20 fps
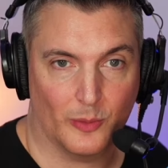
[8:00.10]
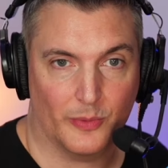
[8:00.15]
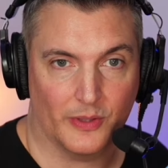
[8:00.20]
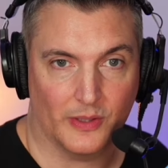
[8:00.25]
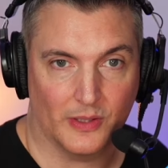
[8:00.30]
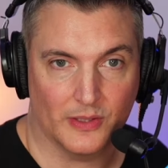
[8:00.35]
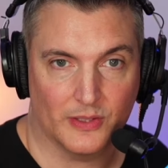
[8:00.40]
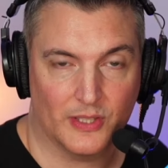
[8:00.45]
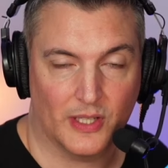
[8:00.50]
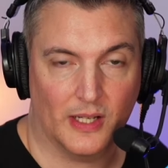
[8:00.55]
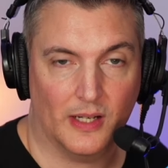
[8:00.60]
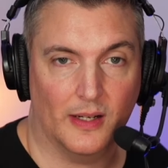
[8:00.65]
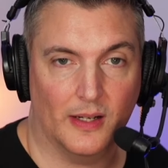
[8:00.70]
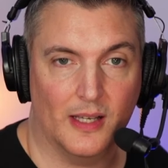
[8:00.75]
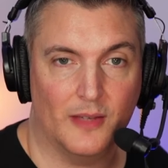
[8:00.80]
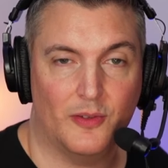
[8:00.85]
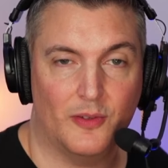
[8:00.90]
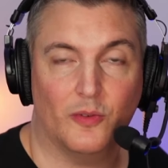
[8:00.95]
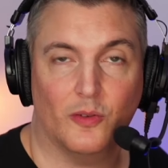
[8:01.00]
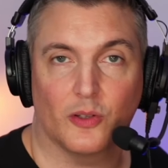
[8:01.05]
of the guitar.
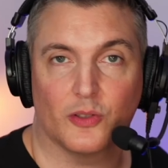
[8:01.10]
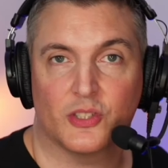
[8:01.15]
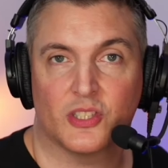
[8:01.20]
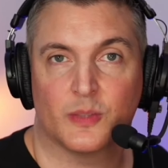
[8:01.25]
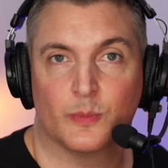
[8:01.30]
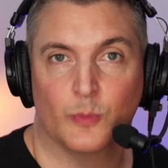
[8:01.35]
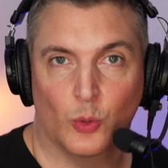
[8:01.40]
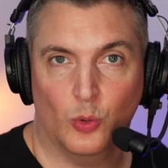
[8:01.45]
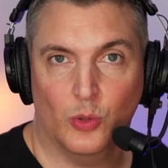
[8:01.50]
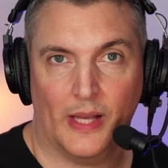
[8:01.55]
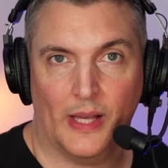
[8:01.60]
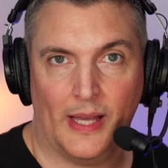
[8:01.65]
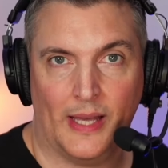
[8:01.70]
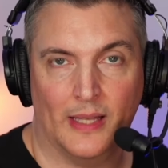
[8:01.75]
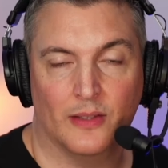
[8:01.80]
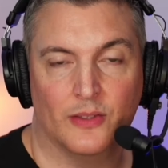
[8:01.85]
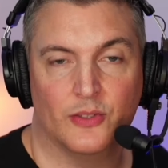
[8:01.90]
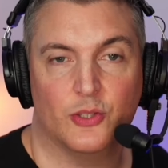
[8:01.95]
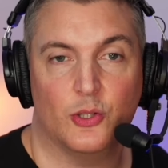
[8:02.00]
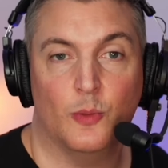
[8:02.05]
If you've got smaller
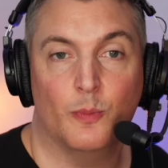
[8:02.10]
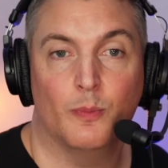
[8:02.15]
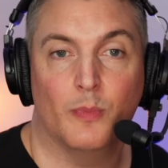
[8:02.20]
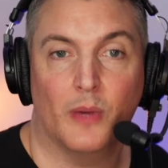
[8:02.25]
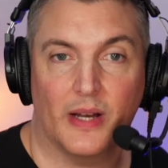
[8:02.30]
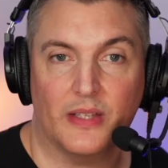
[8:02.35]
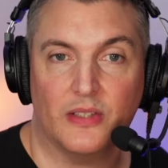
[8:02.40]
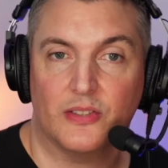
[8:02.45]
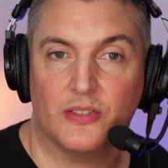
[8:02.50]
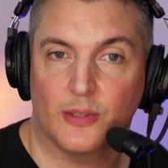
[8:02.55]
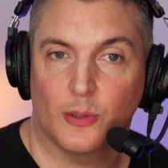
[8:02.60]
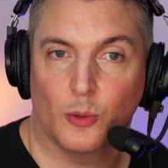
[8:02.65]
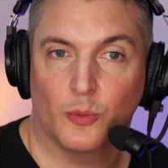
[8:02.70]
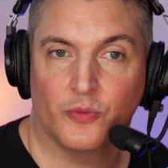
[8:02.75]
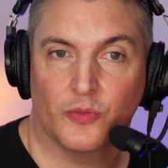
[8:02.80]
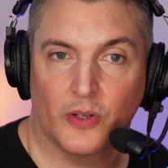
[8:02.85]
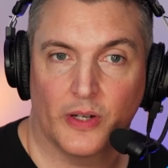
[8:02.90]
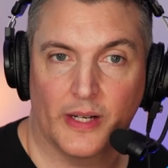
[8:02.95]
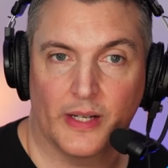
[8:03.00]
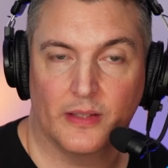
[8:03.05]
hands, you might still
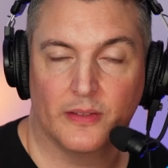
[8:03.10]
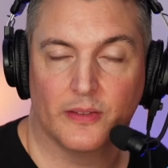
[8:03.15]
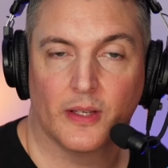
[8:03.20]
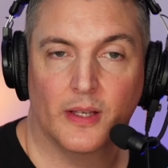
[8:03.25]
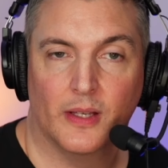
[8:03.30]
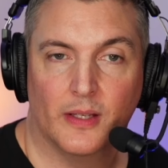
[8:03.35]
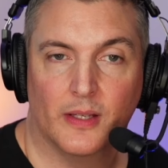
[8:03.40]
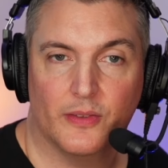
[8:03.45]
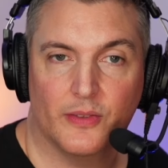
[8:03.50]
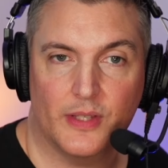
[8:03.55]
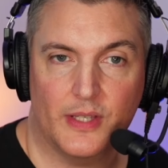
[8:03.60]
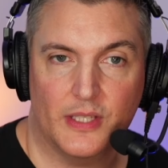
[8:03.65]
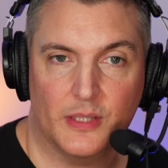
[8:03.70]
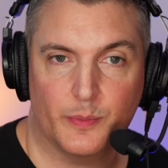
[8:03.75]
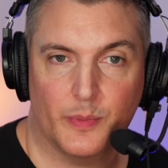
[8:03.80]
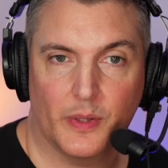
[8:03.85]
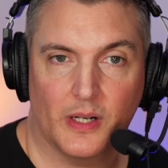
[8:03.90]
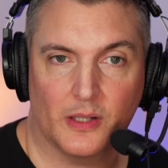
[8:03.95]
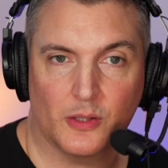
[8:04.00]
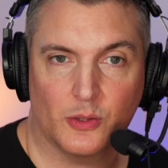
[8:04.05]
find these
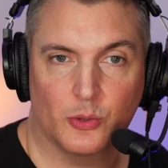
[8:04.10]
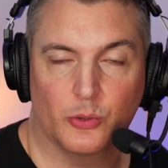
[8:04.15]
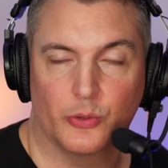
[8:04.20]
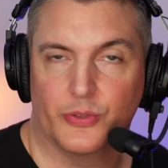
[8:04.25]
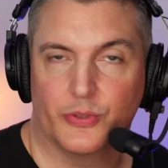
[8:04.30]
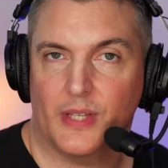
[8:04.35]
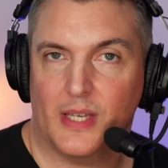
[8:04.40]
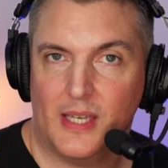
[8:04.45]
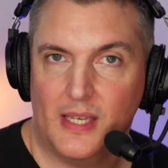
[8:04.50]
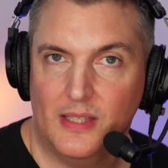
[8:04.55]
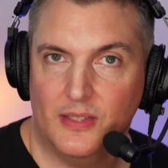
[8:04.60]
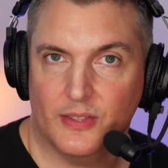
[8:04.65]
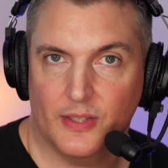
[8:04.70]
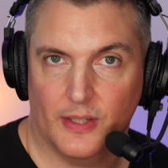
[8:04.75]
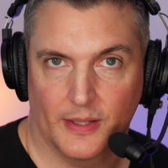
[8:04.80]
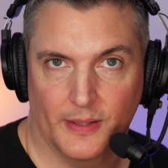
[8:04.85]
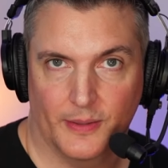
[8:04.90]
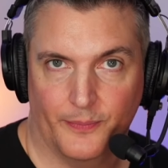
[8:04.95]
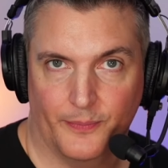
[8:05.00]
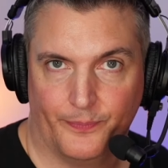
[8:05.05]
bar chords
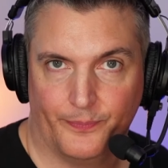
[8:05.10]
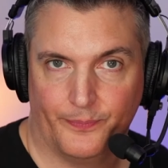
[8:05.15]
easier.